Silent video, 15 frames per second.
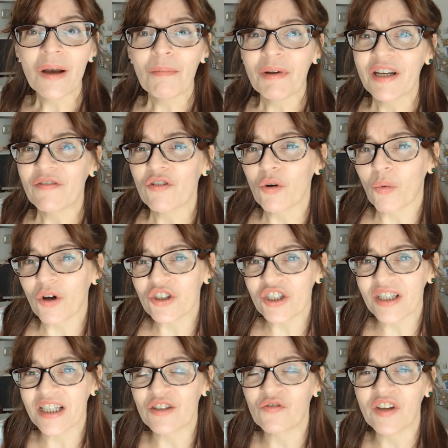But if you're
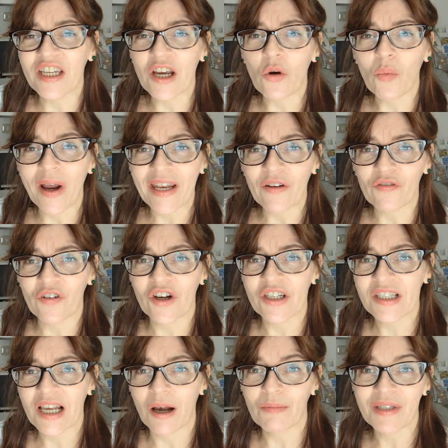watching this video when it
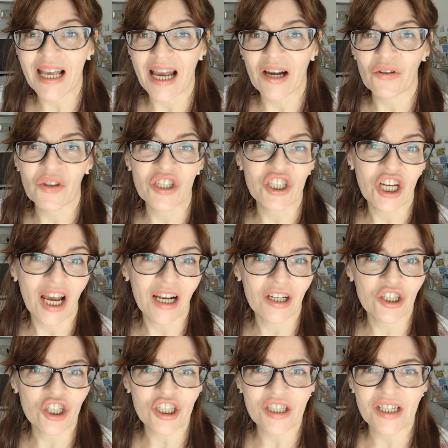first comes out, the
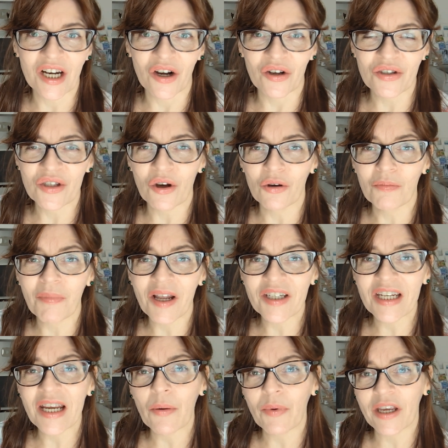challenge starts on
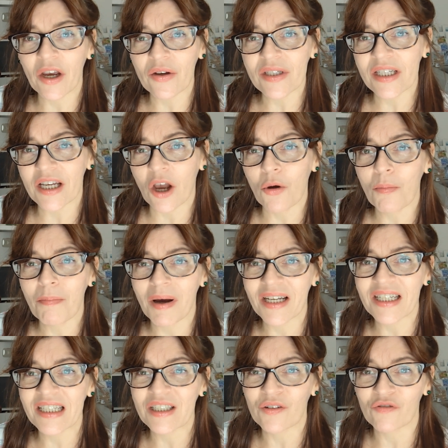Monday and we're going to go
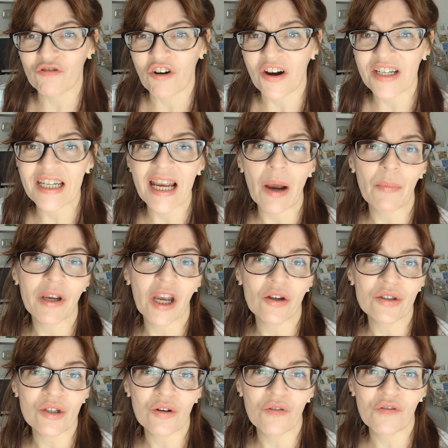Monday to Friday and we're going
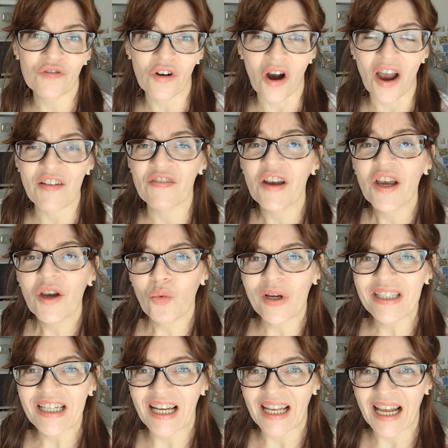to do 5
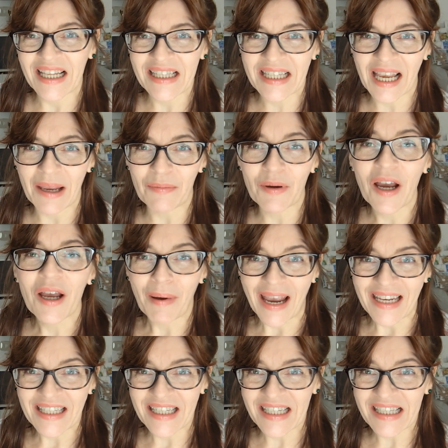winter landscape
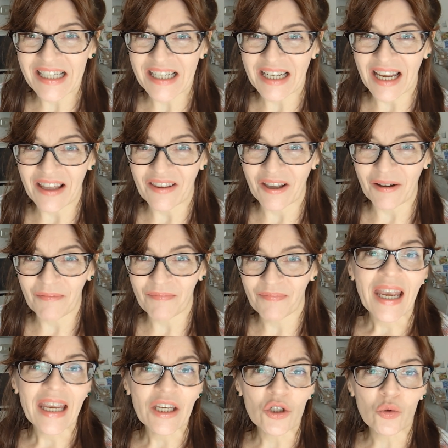paintings together.
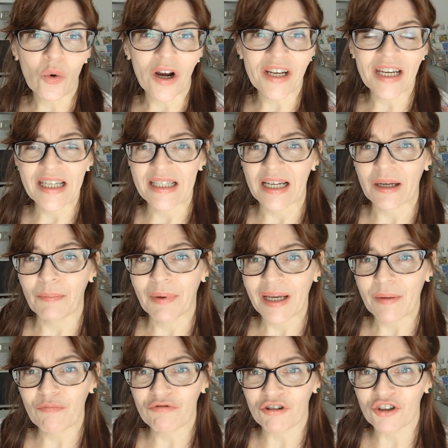Each one is a
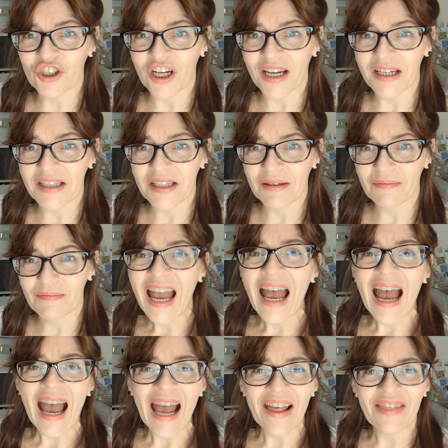complete project.
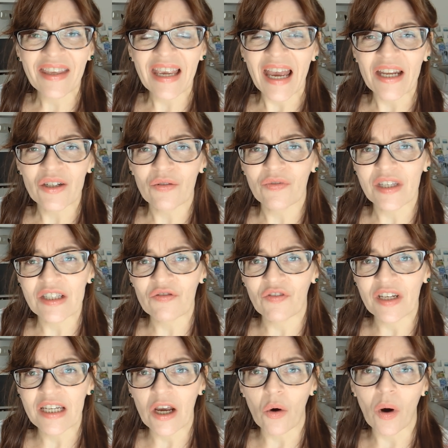At the end of this
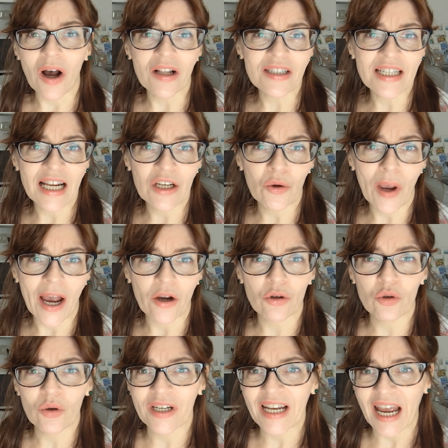video, I'll tell you how
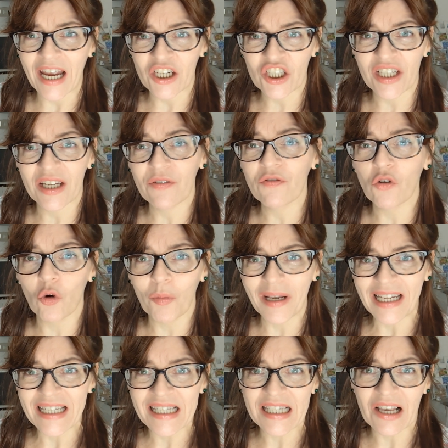you can actually
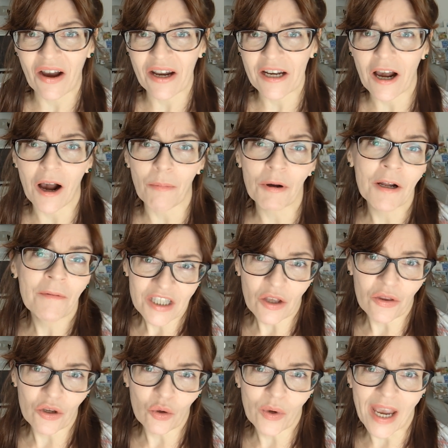formally sign up so
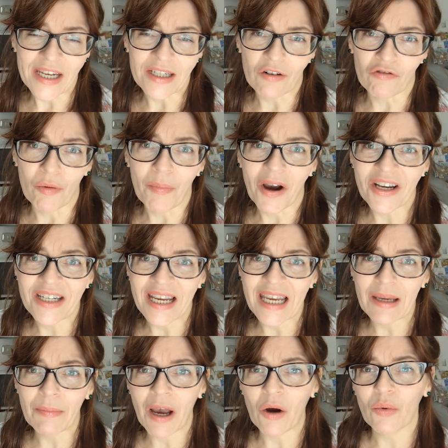that you get a reminder
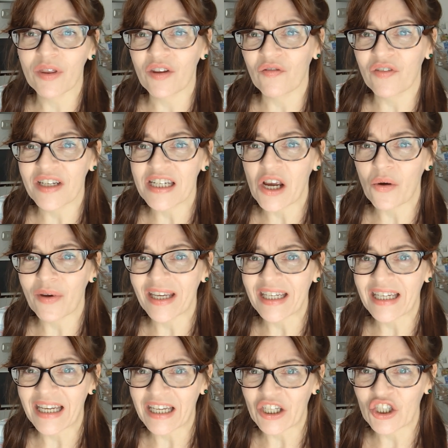email with the video in
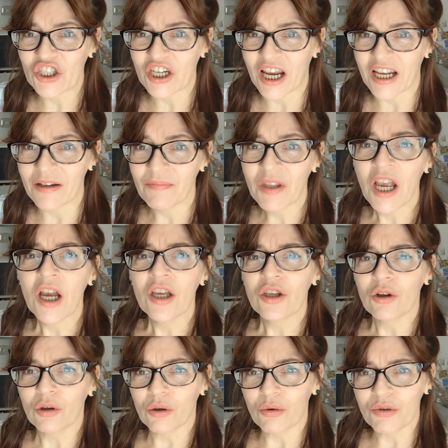each day.
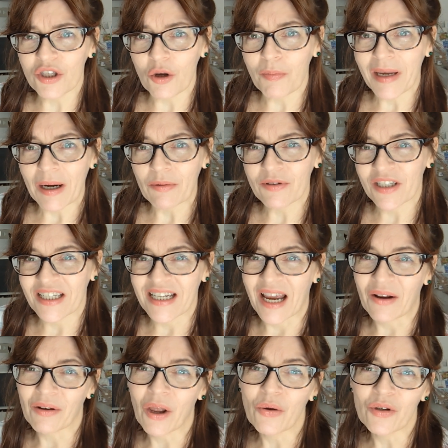You'll also be able to
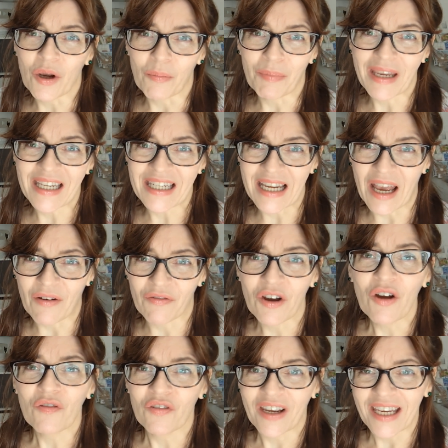download a PDF
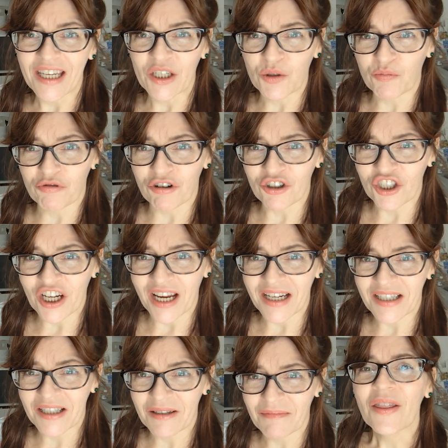for each
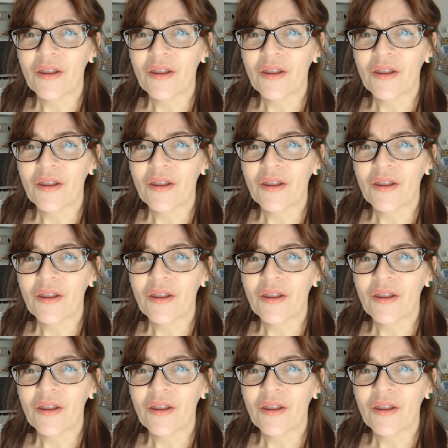project.